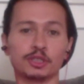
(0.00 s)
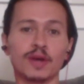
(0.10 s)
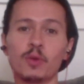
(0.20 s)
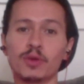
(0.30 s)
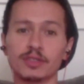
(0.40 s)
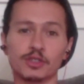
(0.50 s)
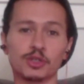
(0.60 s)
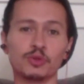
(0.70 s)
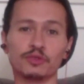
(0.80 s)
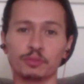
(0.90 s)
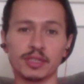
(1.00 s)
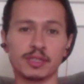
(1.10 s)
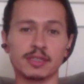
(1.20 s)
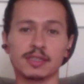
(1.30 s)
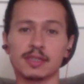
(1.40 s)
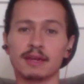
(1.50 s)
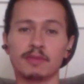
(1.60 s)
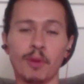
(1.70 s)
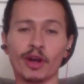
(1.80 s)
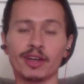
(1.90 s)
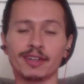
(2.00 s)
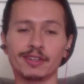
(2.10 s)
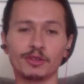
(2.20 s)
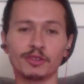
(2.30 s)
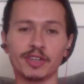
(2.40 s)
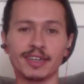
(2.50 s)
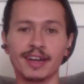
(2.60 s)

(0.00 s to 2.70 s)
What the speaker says: you, I went to school for business. I have a marketing degree.